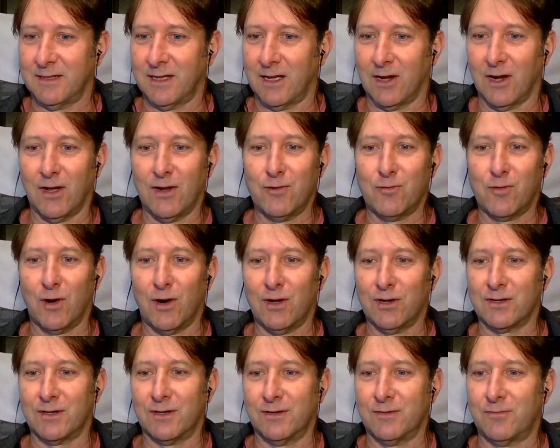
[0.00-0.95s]
Hello,
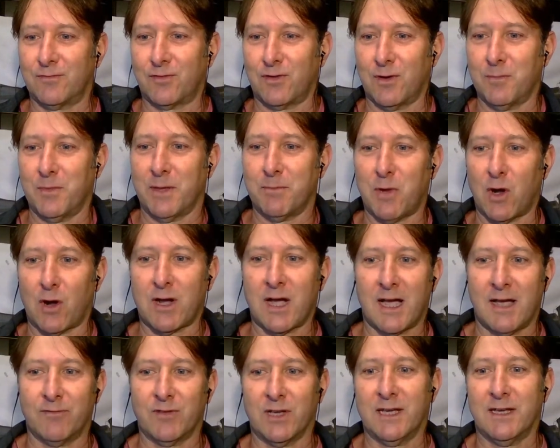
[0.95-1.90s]
Rod, from the
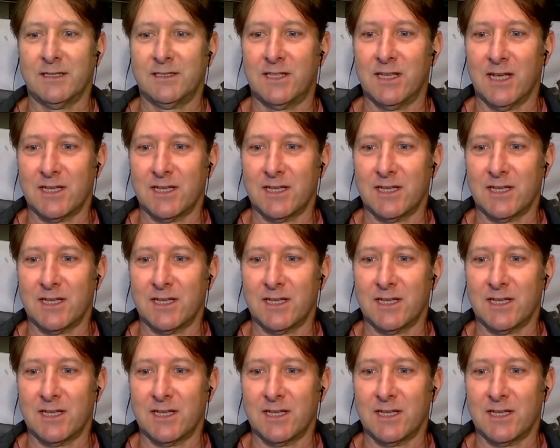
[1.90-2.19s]
Mojave